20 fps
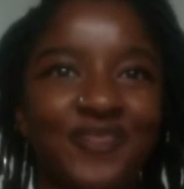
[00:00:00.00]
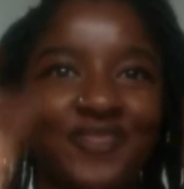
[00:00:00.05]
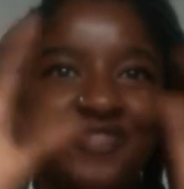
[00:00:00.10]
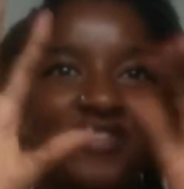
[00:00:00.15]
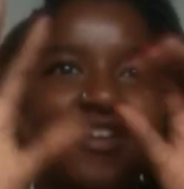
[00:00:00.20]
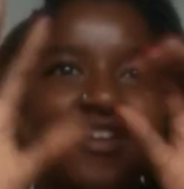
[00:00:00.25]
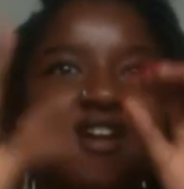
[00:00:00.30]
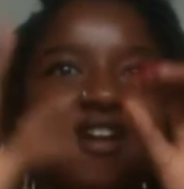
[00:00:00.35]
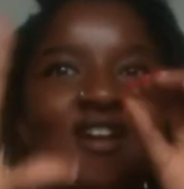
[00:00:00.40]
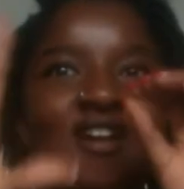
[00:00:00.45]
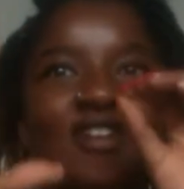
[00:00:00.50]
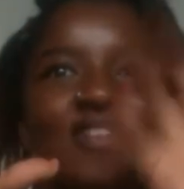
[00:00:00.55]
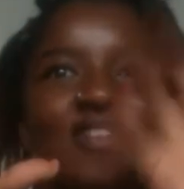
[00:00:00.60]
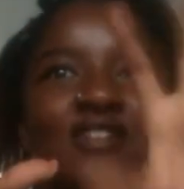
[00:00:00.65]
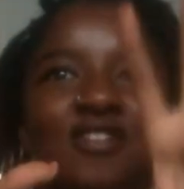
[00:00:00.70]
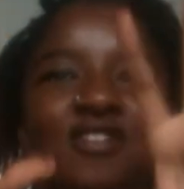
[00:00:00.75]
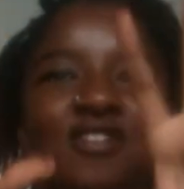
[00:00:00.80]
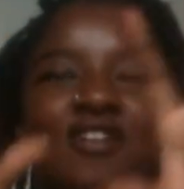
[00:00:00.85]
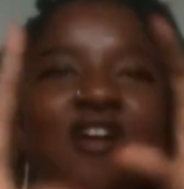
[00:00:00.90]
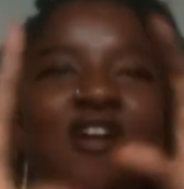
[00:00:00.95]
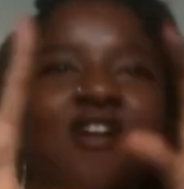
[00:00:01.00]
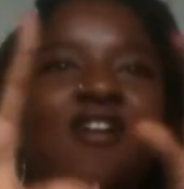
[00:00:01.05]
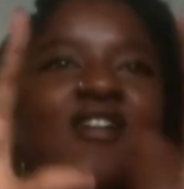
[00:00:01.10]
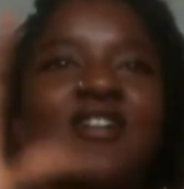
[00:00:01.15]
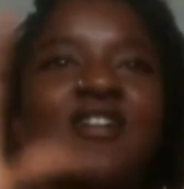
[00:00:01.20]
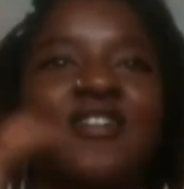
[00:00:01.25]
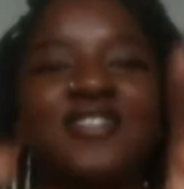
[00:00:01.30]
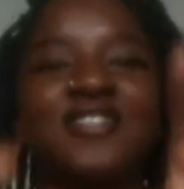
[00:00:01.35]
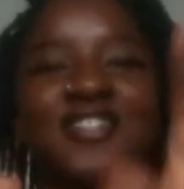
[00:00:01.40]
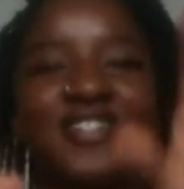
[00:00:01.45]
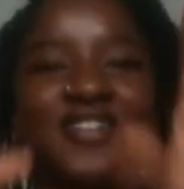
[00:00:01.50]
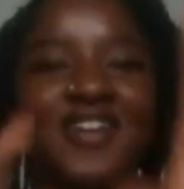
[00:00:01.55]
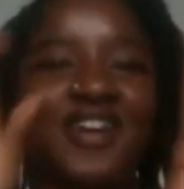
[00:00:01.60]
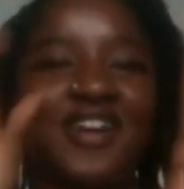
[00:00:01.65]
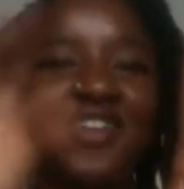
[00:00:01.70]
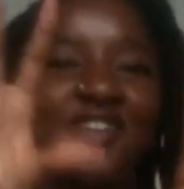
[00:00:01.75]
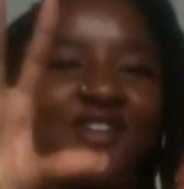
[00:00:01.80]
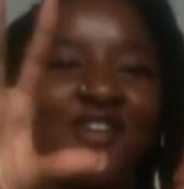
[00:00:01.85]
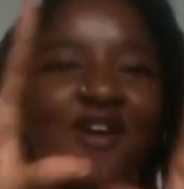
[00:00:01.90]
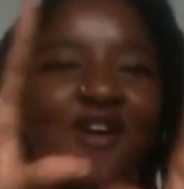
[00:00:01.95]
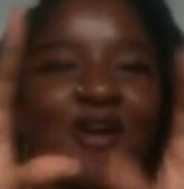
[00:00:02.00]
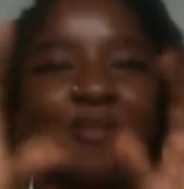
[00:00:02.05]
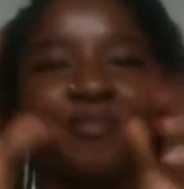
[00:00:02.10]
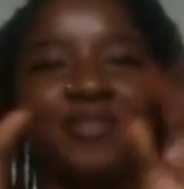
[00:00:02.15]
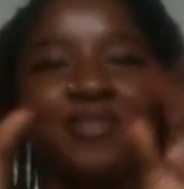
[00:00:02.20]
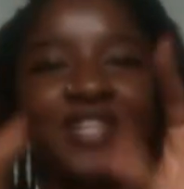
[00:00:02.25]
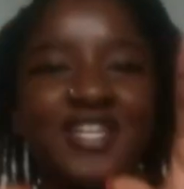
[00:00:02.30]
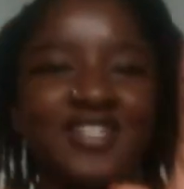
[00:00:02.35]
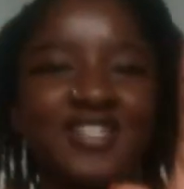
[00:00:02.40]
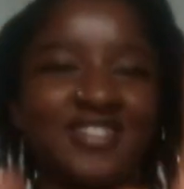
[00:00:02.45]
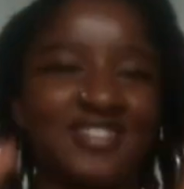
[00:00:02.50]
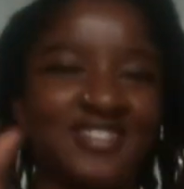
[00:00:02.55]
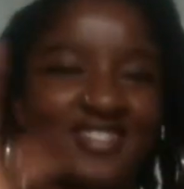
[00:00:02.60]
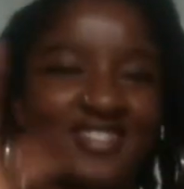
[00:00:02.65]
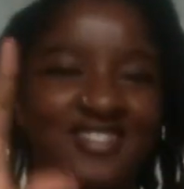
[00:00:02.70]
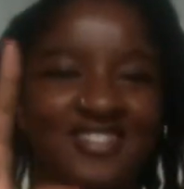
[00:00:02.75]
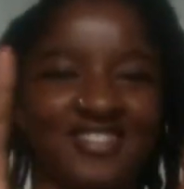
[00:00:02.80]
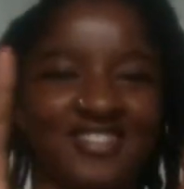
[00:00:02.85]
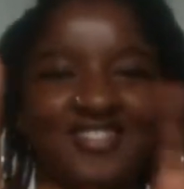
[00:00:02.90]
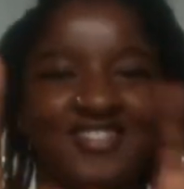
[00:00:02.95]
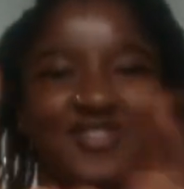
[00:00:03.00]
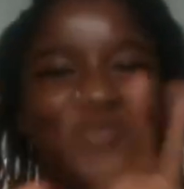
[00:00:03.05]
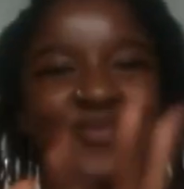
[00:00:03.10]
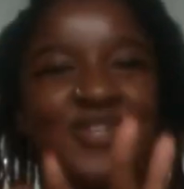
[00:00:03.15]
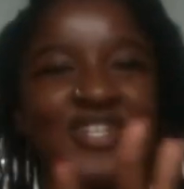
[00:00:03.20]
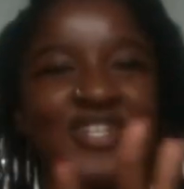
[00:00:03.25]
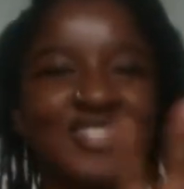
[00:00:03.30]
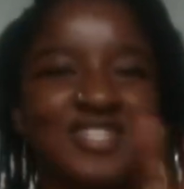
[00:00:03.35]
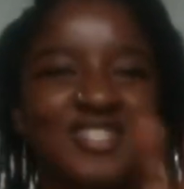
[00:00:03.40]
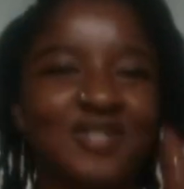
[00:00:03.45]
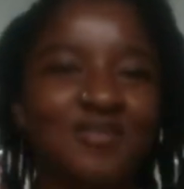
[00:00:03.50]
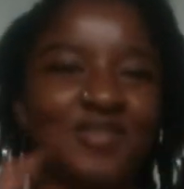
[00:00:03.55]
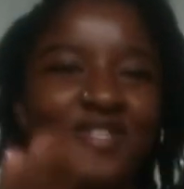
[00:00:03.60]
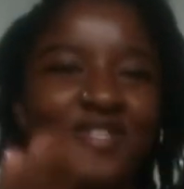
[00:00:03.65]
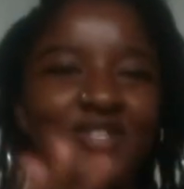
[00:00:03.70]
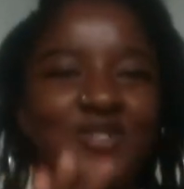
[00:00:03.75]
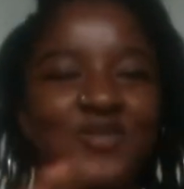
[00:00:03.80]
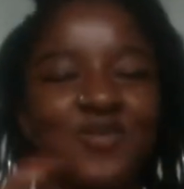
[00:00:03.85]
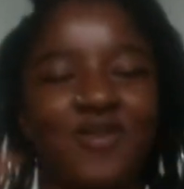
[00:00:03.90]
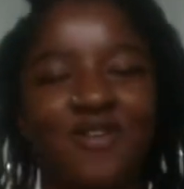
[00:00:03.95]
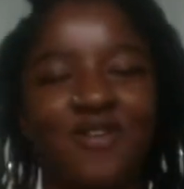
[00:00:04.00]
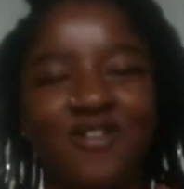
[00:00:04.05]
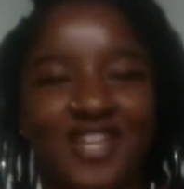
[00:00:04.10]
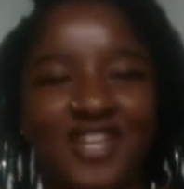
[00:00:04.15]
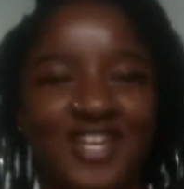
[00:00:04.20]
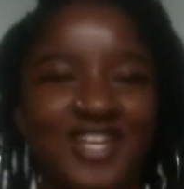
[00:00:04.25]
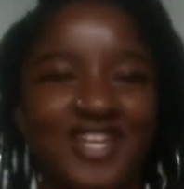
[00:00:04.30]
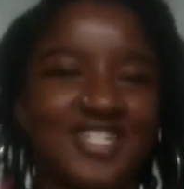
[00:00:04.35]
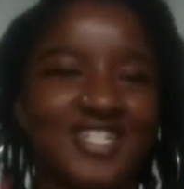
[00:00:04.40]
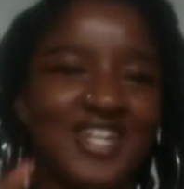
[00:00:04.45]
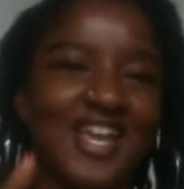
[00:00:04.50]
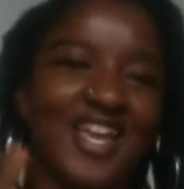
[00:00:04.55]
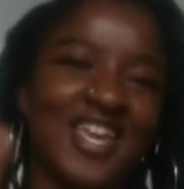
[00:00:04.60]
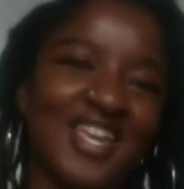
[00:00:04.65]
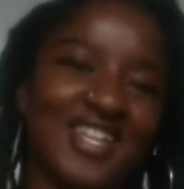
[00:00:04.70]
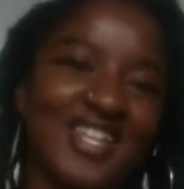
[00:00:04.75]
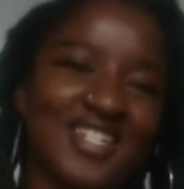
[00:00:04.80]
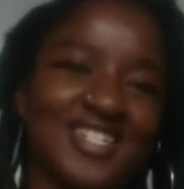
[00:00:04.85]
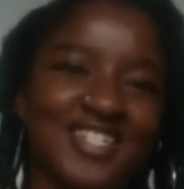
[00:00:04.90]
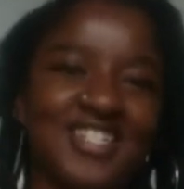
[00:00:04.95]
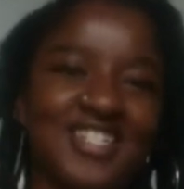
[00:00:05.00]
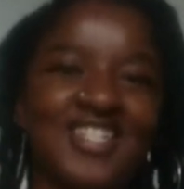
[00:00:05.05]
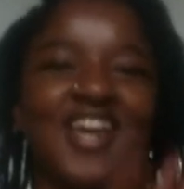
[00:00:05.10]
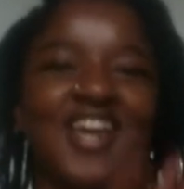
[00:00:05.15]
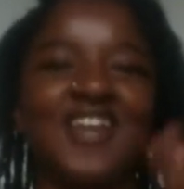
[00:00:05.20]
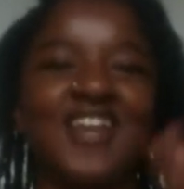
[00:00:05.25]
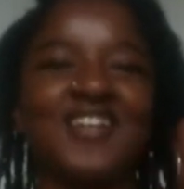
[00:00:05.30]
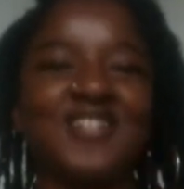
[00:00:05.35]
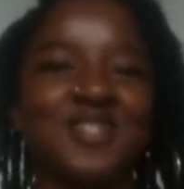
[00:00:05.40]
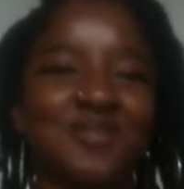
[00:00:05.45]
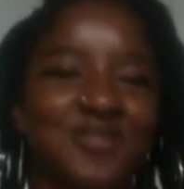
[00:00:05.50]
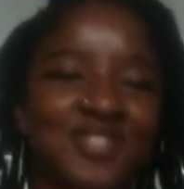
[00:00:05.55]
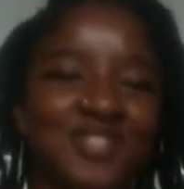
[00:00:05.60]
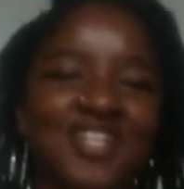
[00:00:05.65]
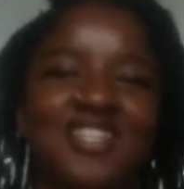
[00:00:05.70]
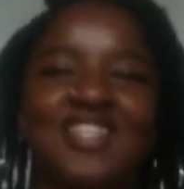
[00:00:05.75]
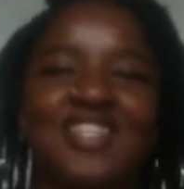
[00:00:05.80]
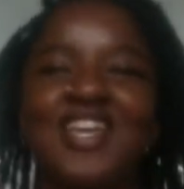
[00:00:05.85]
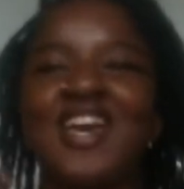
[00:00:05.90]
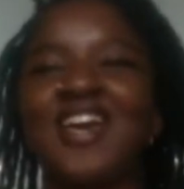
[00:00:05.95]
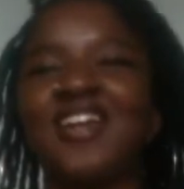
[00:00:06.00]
our cars, how the car blinks when something's wrong, like a check engine light or something like that.